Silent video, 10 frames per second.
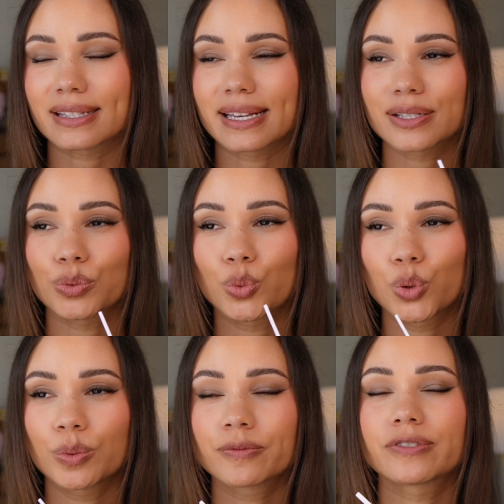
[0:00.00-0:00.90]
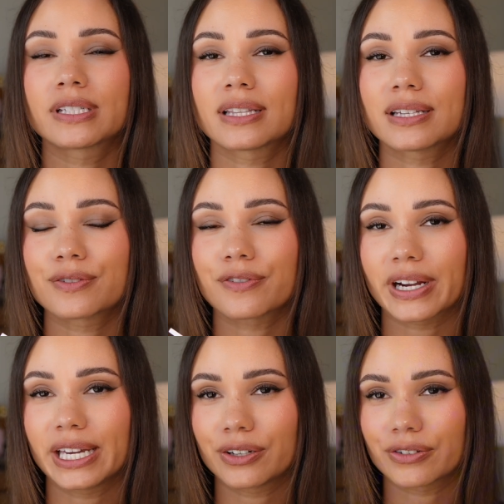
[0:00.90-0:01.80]
There's a warmth to this
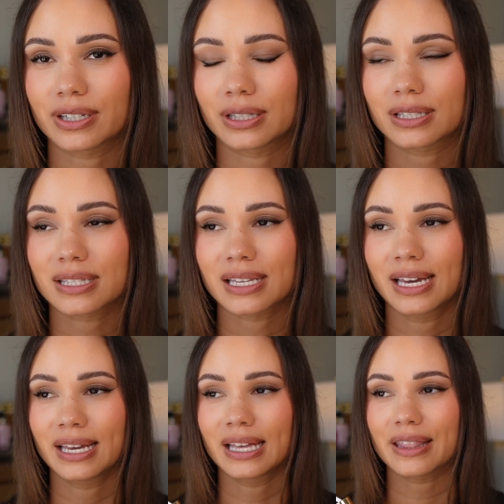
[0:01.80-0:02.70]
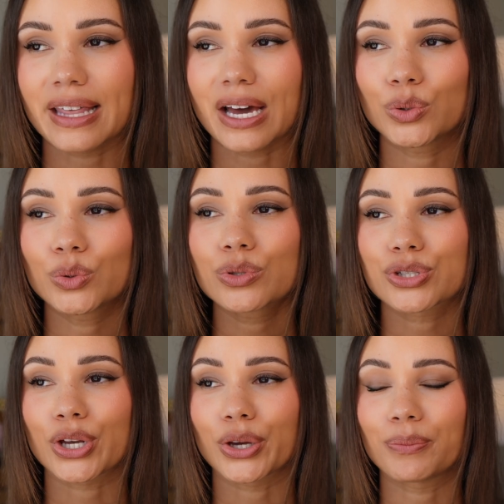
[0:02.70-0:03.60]
fragrance that
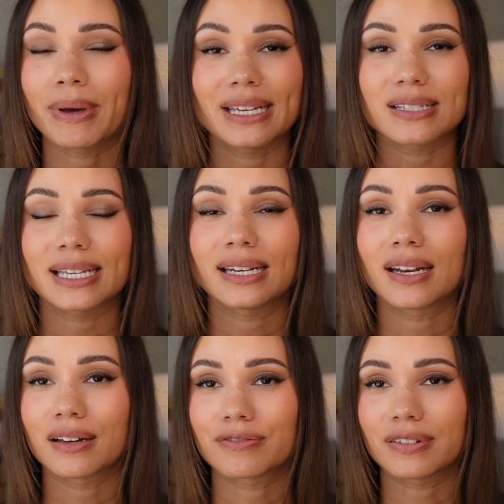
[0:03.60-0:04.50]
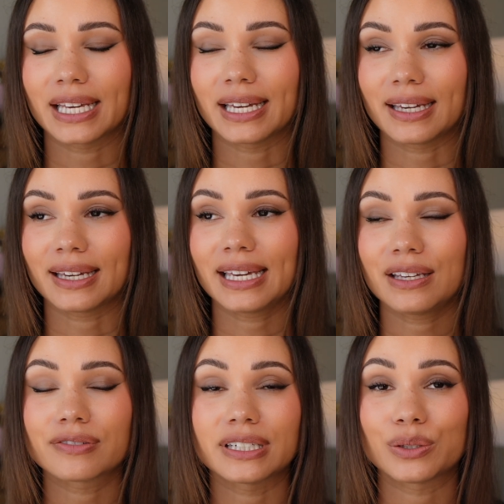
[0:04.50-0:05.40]
also makes it lovely
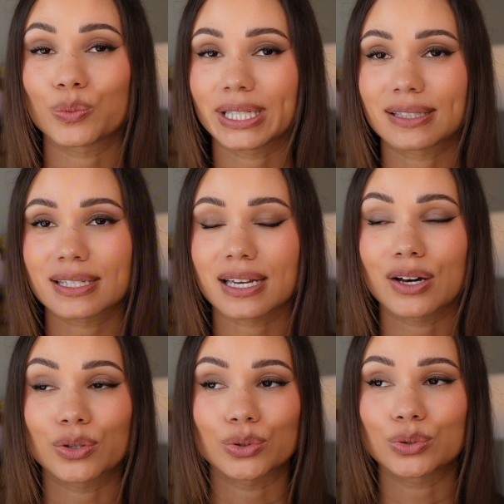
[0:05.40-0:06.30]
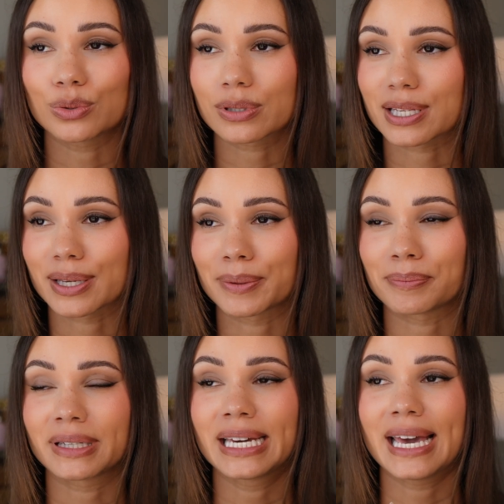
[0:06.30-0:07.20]
even in winter or autumn.